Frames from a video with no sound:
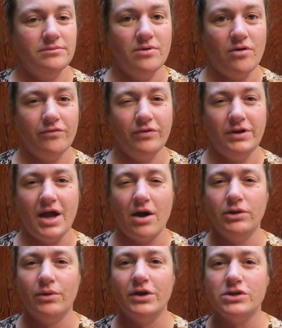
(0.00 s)
hopefully now
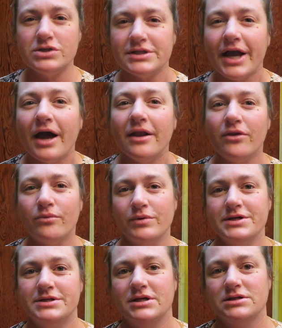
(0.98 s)
you understand the
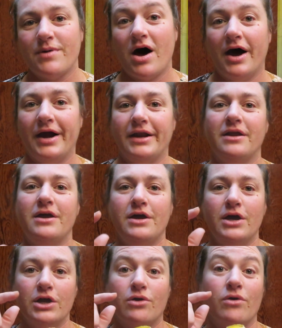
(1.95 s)
reasonings behind
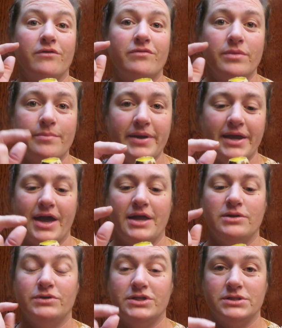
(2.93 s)
going from the big
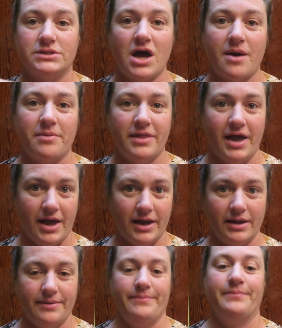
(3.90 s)
end, which is the top of the egg.